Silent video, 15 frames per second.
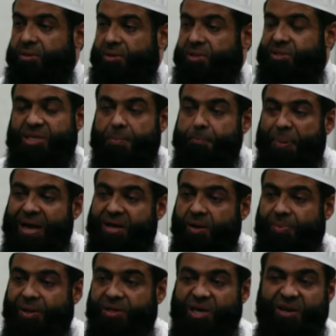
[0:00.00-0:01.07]
It's
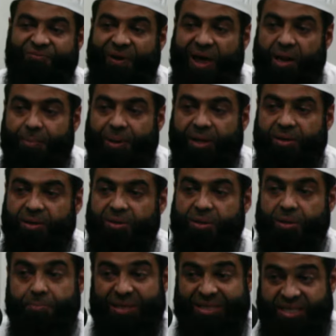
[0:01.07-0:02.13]
impeccable, infallible.
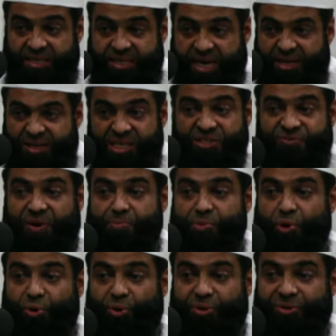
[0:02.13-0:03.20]
But the date is from
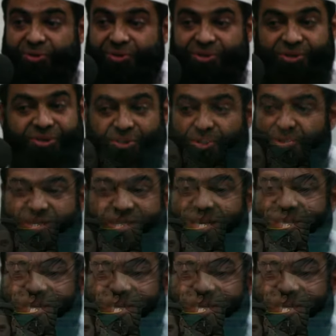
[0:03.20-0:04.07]
you. Don't set